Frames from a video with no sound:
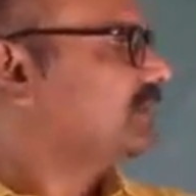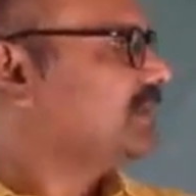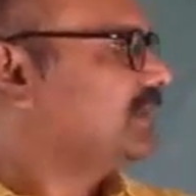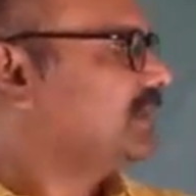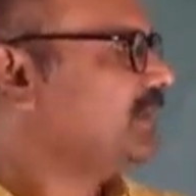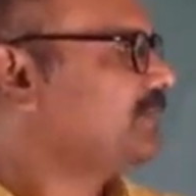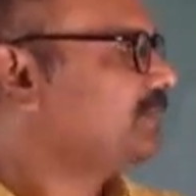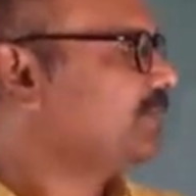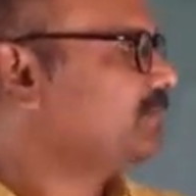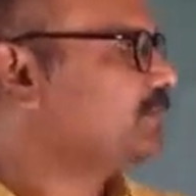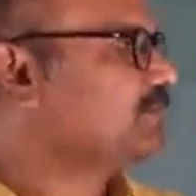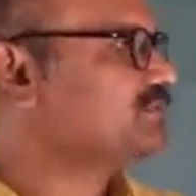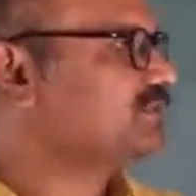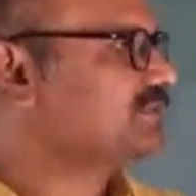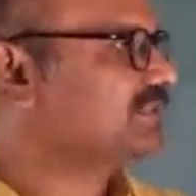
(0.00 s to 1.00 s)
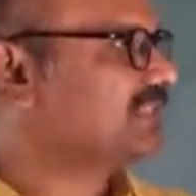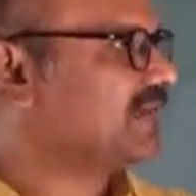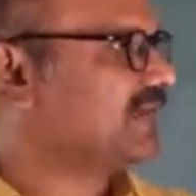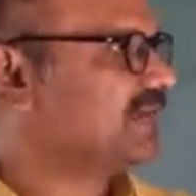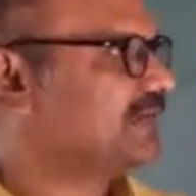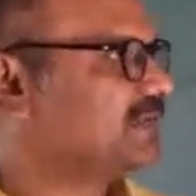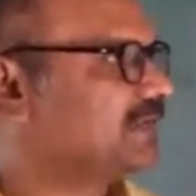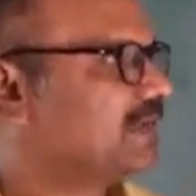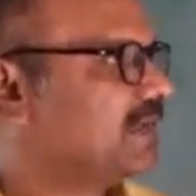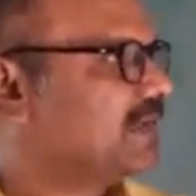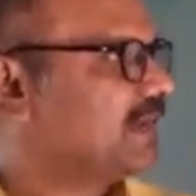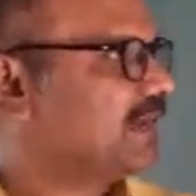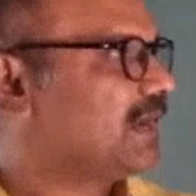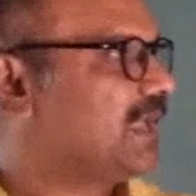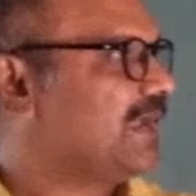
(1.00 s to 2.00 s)
he proposed that
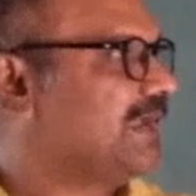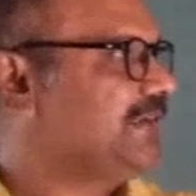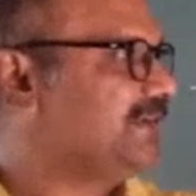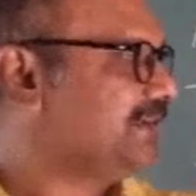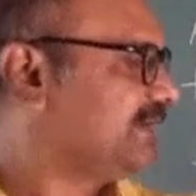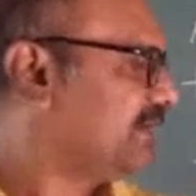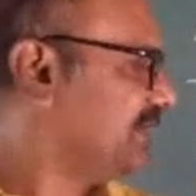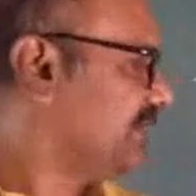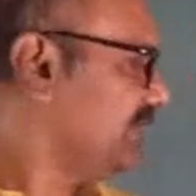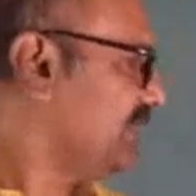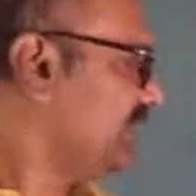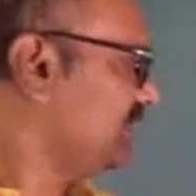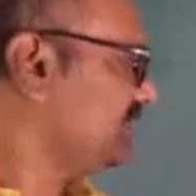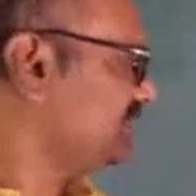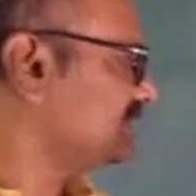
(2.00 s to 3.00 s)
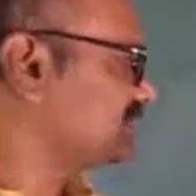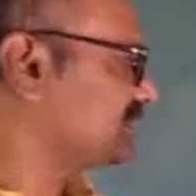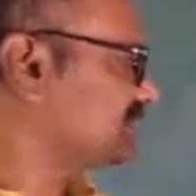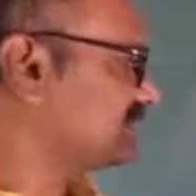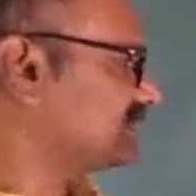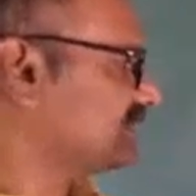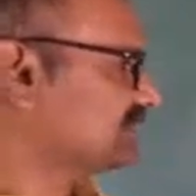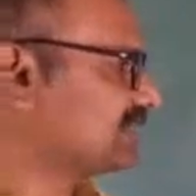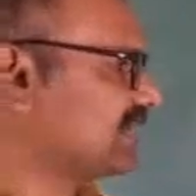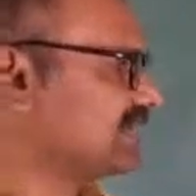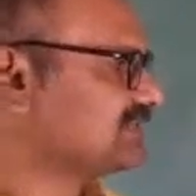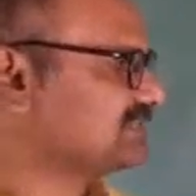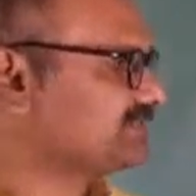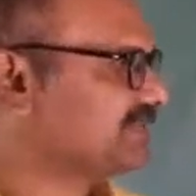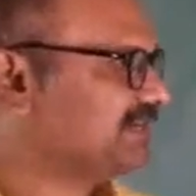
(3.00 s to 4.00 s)
light is
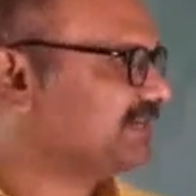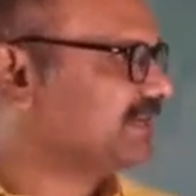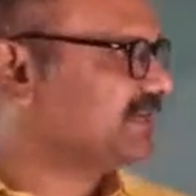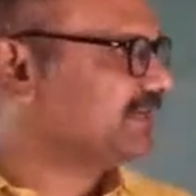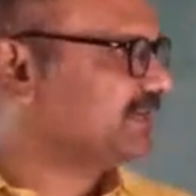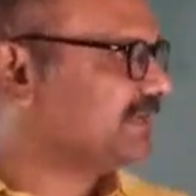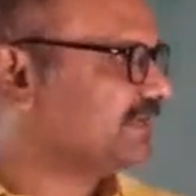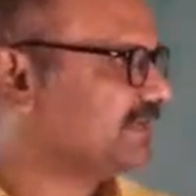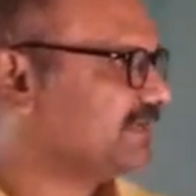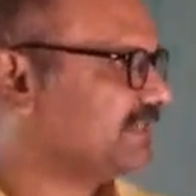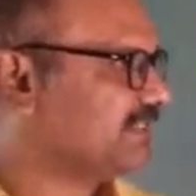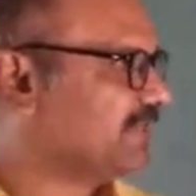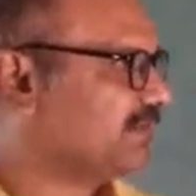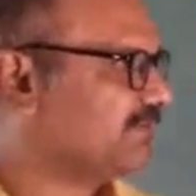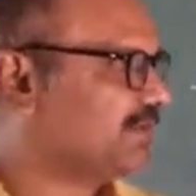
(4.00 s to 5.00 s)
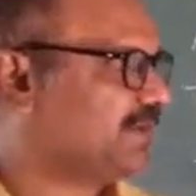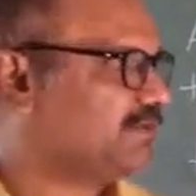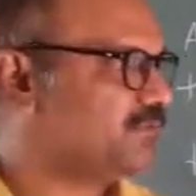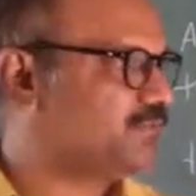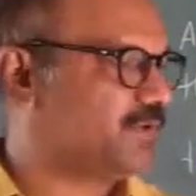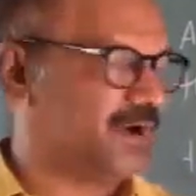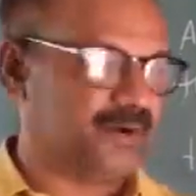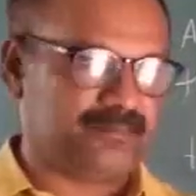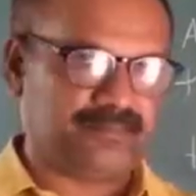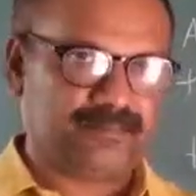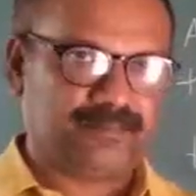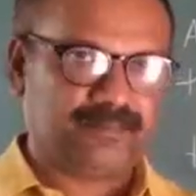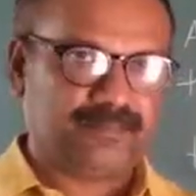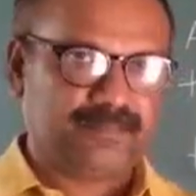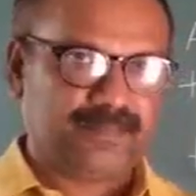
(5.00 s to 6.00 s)
transmitted in the wave form.
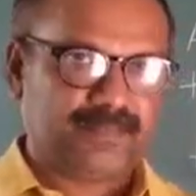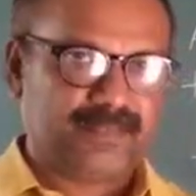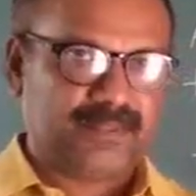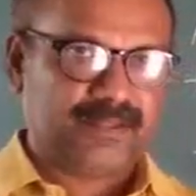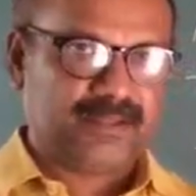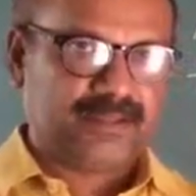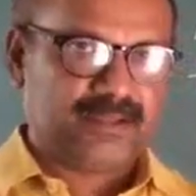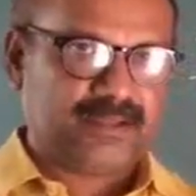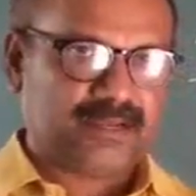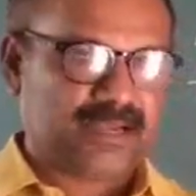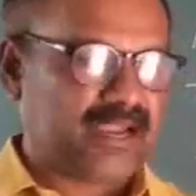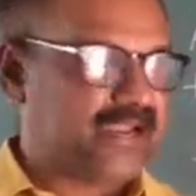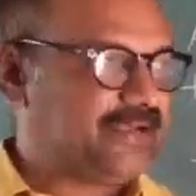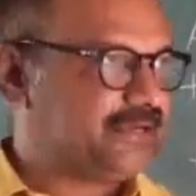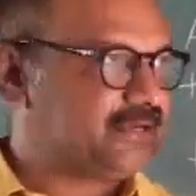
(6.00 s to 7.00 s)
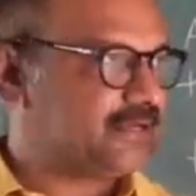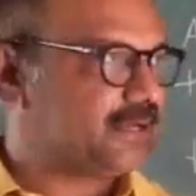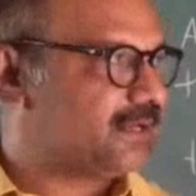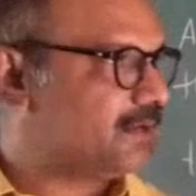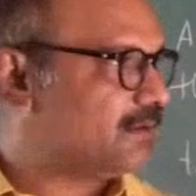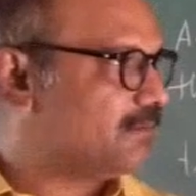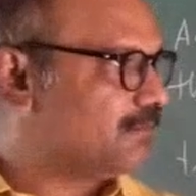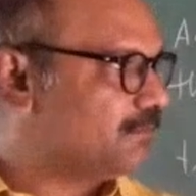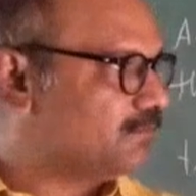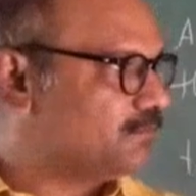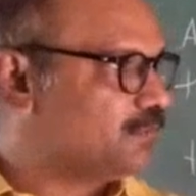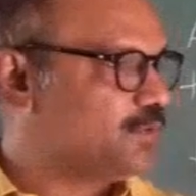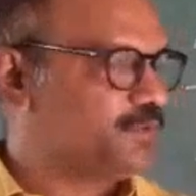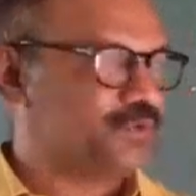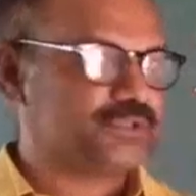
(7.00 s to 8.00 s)
Light
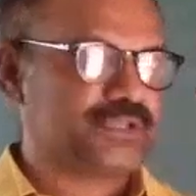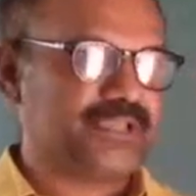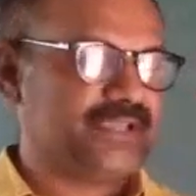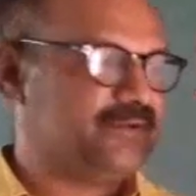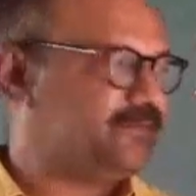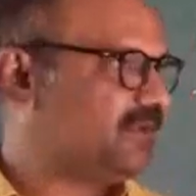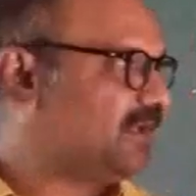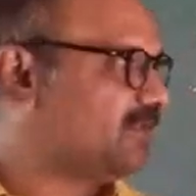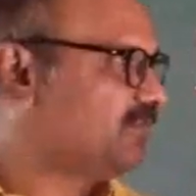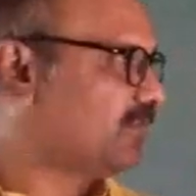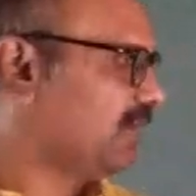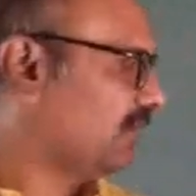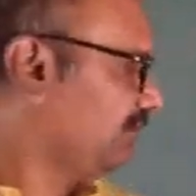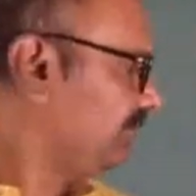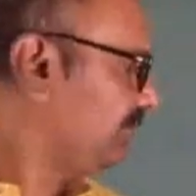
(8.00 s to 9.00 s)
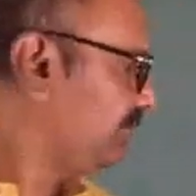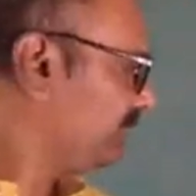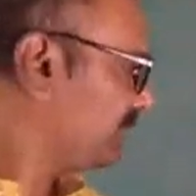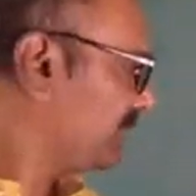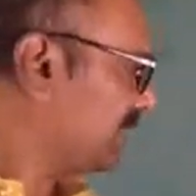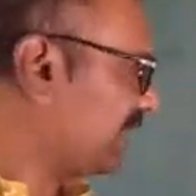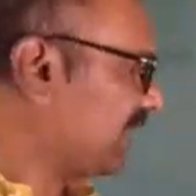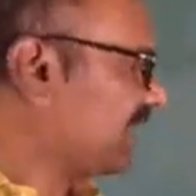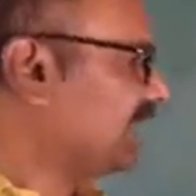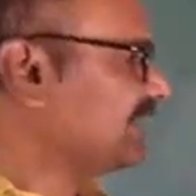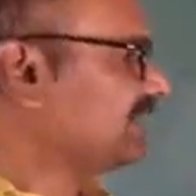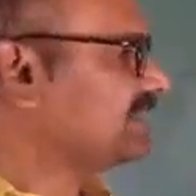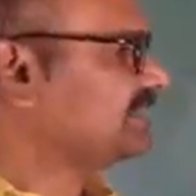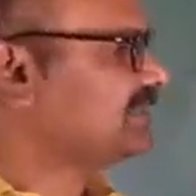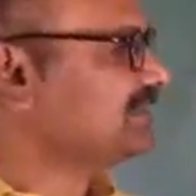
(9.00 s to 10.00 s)
moves in wave form,
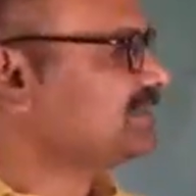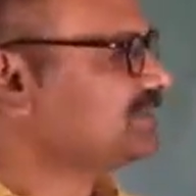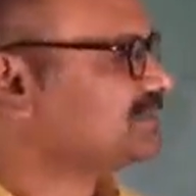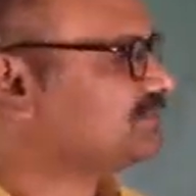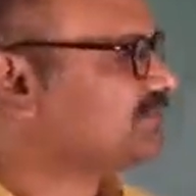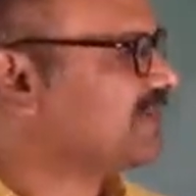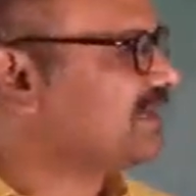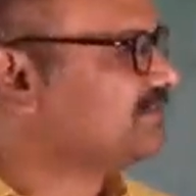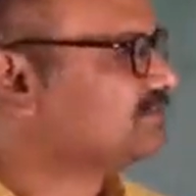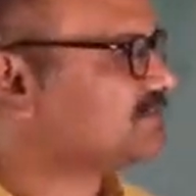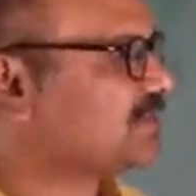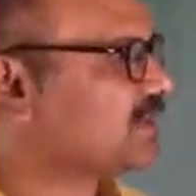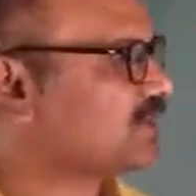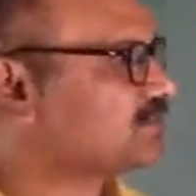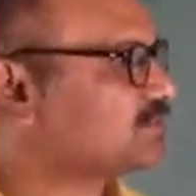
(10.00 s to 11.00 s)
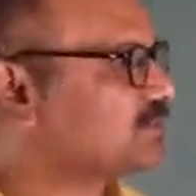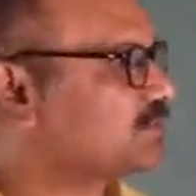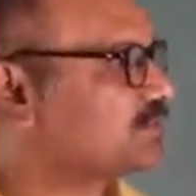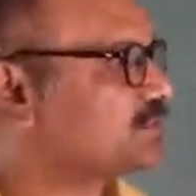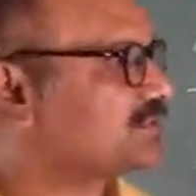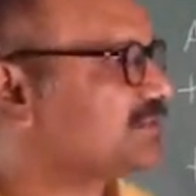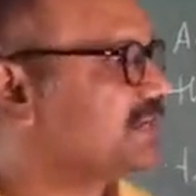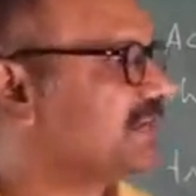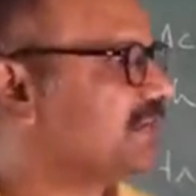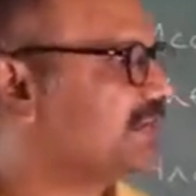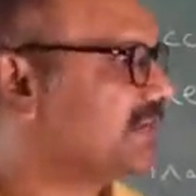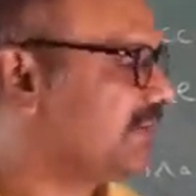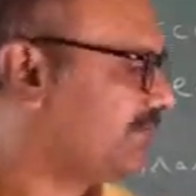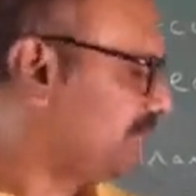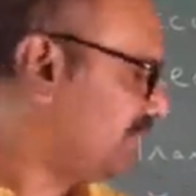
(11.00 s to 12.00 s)
and these waves
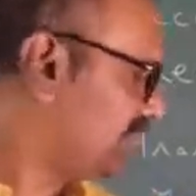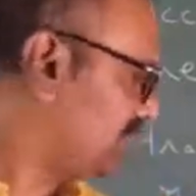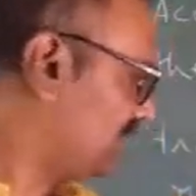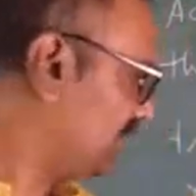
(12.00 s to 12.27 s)
associated with